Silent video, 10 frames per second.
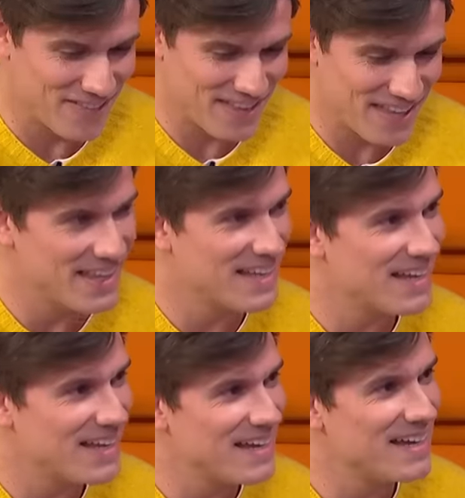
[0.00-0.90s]

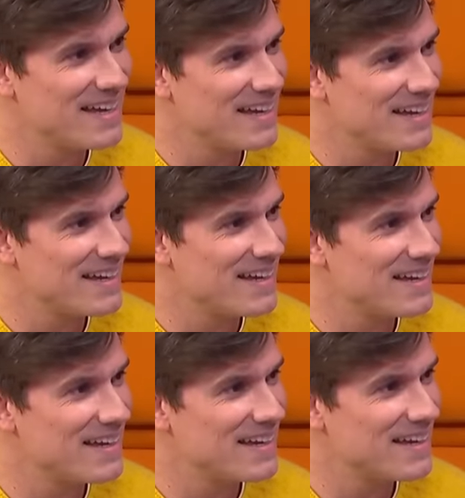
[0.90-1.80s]

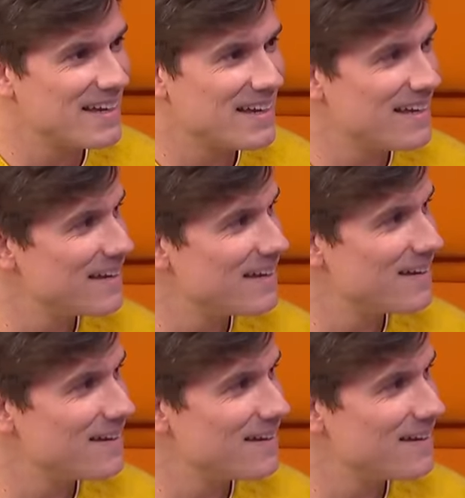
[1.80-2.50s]
(silent)